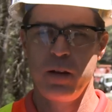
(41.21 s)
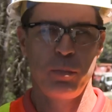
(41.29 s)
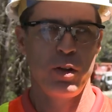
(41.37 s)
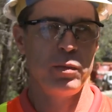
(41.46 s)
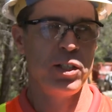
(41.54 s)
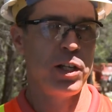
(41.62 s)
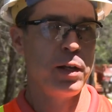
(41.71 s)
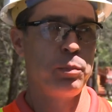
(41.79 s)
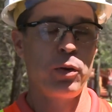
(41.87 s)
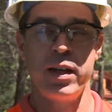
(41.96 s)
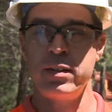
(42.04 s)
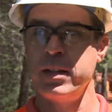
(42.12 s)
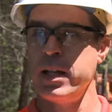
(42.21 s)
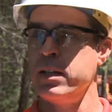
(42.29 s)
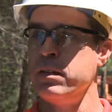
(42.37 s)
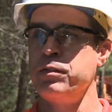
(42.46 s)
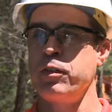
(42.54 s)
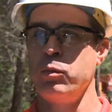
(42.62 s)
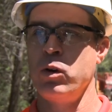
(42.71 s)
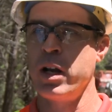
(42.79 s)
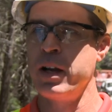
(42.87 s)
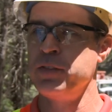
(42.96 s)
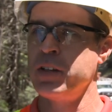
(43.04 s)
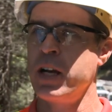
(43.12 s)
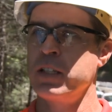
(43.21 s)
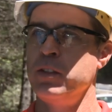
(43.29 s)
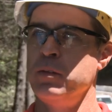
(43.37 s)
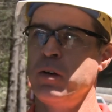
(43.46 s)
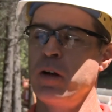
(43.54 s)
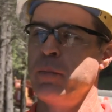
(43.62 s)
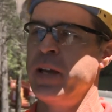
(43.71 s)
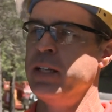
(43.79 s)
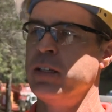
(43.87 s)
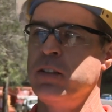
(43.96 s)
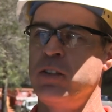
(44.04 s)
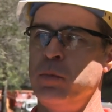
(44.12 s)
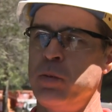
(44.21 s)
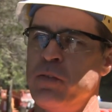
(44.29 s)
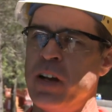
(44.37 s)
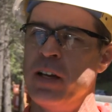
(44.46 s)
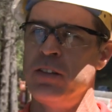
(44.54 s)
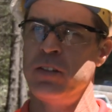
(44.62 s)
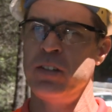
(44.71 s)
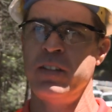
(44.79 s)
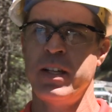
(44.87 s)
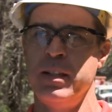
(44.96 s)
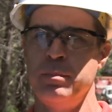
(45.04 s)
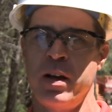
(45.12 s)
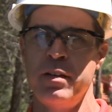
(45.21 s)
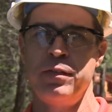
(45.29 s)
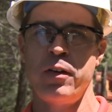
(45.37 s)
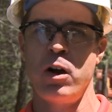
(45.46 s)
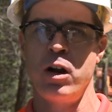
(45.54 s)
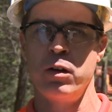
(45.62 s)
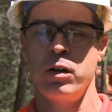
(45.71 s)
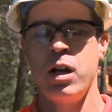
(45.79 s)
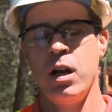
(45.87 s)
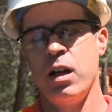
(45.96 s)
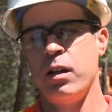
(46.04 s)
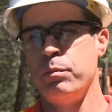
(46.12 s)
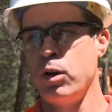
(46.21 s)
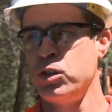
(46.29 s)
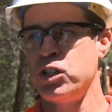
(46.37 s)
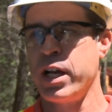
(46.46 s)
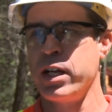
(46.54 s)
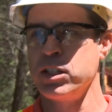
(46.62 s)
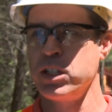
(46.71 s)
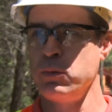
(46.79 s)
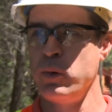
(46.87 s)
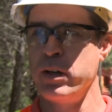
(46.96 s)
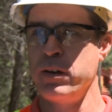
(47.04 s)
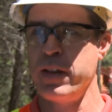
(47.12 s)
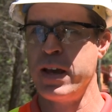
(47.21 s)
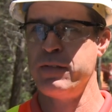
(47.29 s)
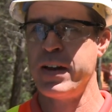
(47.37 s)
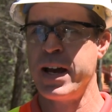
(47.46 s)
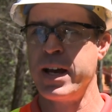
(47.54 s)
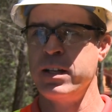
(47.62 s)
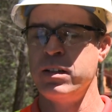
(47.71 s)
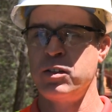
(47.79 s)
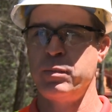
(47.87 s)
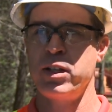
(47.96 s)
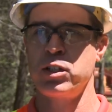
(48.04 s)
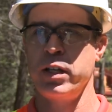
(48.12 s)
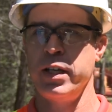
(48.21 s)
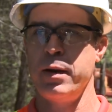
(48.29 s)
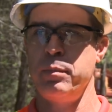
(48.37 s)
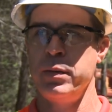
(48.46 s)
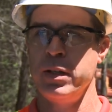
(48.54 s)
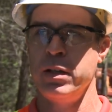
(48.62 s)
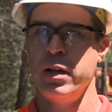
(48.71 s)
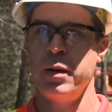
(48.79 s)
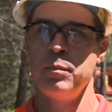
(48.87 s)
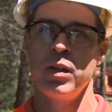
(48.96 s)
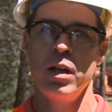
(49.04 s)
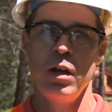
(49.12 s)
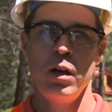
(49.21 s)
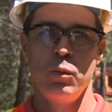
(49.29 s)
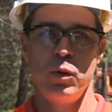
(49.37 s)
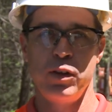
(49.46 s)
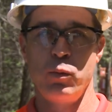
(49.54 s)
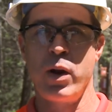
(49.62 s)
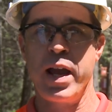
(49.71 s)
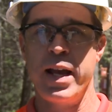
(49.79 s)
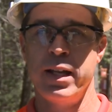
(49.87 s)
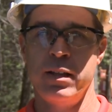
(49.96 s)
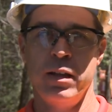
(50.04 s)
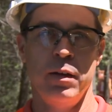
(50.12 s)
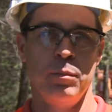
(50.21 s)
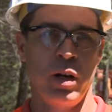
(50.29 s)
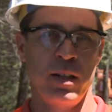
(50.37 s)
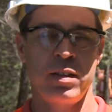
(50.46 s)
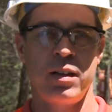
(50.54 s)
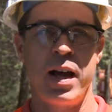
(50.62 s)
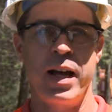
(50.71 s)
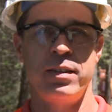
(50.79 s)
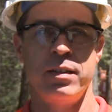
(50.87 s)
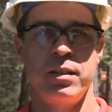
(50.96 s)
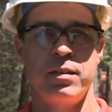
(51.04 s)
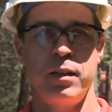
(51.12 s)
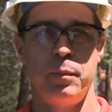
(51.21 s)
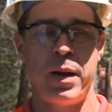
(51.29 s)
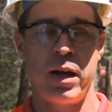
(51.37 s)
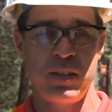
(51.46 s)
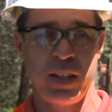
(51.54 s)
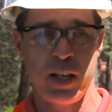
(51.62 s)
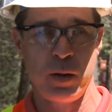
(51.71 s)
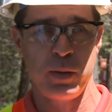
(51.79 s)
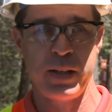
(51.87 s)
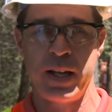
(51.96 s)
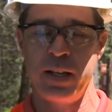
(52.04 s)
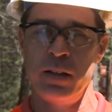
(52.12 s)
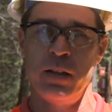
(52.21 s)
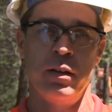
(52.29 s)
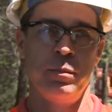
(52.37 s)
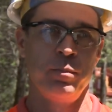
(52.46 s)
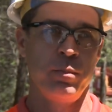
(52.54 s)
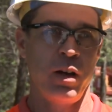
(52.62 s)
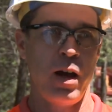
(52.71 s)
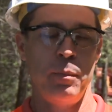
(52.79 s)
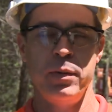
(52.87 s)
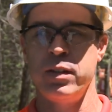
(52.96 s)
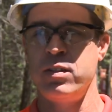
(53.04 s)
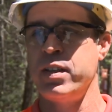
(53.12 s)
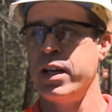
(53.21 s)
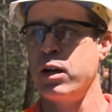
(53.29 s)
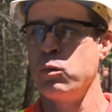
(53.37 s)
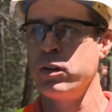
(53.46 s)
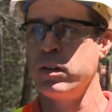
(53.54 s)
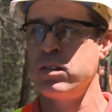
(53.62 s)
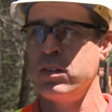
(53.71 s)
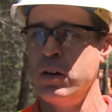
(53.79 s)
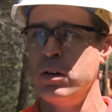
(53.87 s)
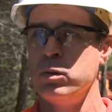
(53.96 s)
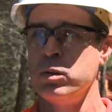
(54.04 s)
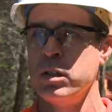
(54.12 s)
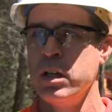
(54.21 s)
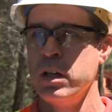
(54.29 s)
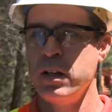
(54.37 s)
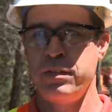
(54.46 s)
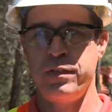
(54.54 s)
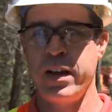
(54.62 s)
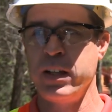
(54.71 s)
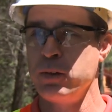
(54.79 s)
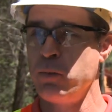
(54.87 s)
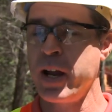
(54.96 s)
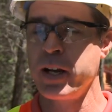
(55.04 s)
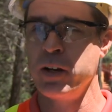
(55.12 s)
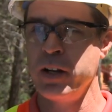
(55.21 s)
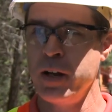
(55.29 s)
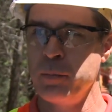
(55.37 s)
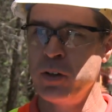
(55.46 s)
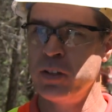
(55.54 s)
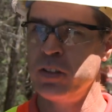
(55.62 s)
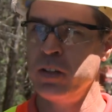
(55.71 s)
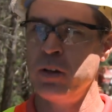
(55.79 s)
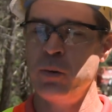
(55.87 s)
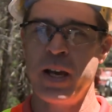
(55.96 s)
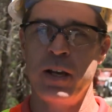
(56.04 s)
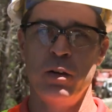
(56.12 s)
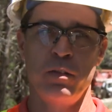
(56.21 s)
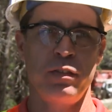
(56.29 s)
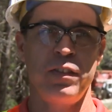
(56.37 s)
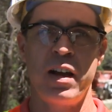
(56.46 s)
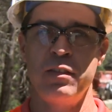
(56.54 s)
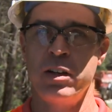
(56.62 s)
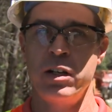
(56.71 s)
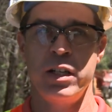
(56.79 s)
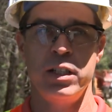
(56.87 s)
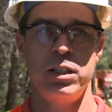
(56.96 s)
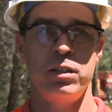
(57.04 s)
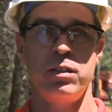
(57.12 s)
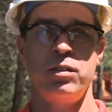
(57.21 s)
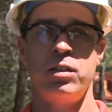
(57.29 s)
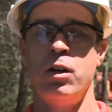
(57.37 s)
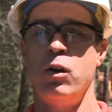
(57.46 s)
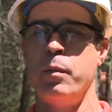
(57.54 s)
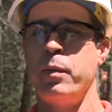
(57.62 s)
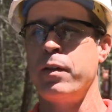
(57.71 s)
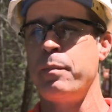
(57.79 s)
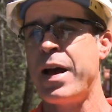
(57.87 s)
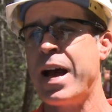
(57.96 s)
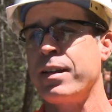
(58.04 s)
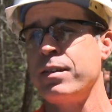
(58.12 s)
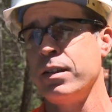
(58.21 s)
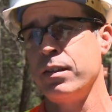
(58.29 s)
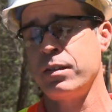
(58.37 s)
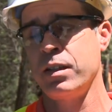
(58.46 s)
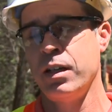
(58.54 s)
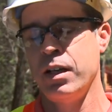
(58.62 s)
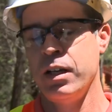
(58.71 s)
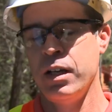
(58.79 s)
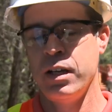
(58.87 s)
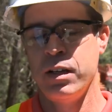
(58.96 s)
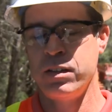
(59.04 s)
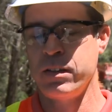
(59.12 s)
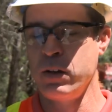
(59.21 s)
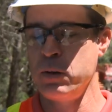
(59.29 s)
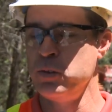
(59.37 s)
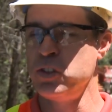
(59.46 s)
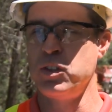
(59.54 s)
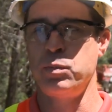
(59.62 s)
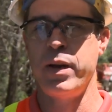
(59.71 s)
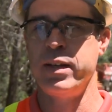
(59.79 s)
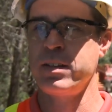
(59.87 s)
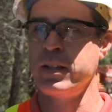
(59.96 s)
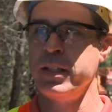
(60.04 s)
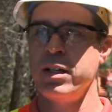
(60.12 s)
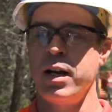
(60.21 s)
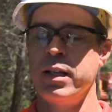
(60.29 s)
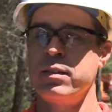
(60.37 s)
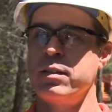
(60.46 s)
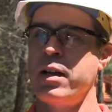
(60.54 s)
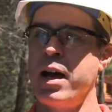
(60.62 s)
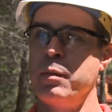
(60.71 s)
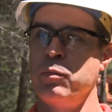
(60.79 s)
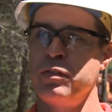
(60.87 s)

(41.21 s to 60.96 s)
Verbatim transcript: Pretty much unprecedented from what I've talked to. Our maintenance supervisors said by far most challenging winter they've had, especially up in uh, with the rain and the mudslides and slipouts here, but then in the up in the Sierra where the snow fell in record numbers. You know, we had over 500 inches of snow up on the passes so it was just basically nonstop.